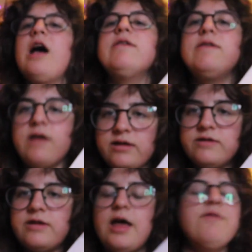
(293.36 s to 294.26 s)
a
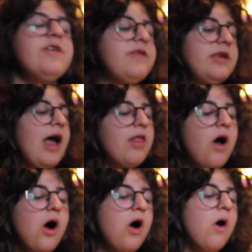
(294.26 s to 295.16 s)
sunset if it's
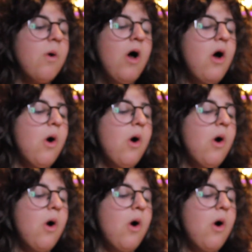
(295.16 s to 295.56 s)
yellow